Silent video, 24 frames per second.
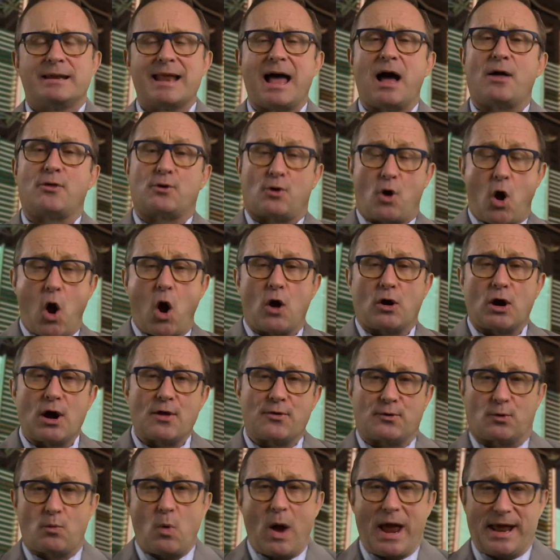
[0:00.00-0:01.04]
Now, there are
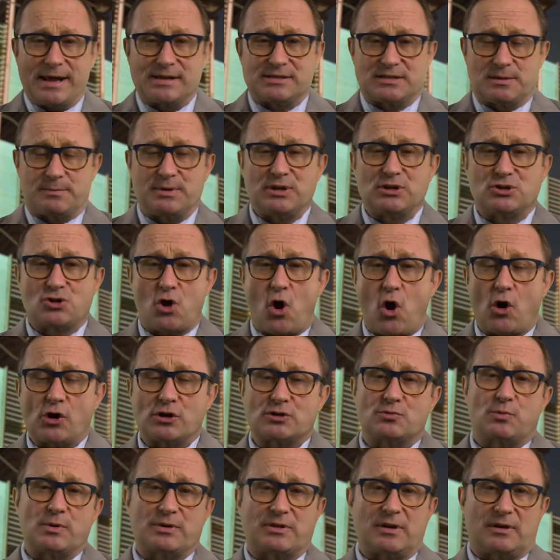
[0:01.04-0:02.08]
other ways to be
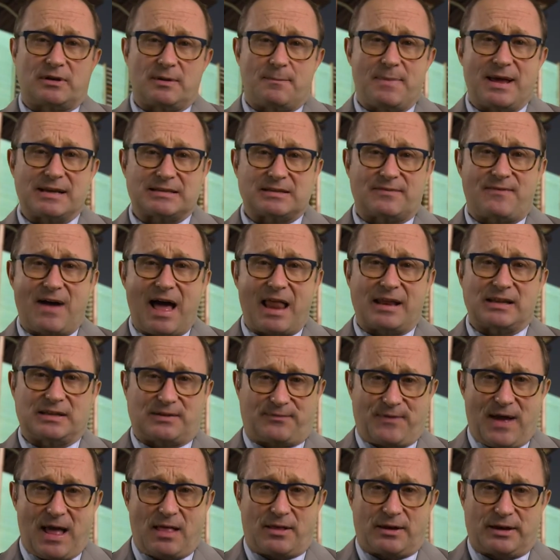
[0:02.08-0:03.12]
charged with a domestic violence
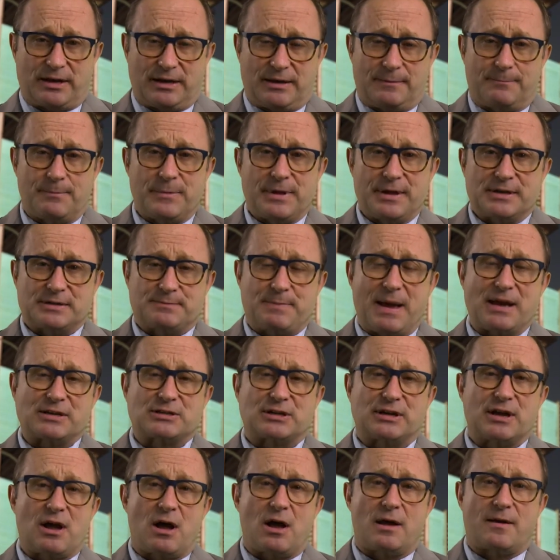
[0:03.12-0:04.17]
felony,
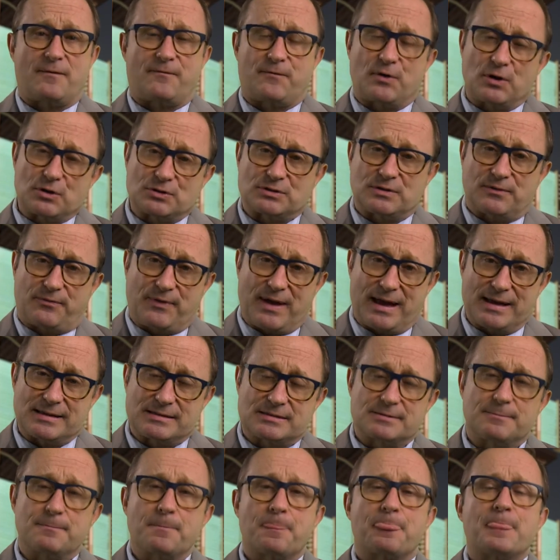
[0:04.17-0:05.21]
especially on a first offense.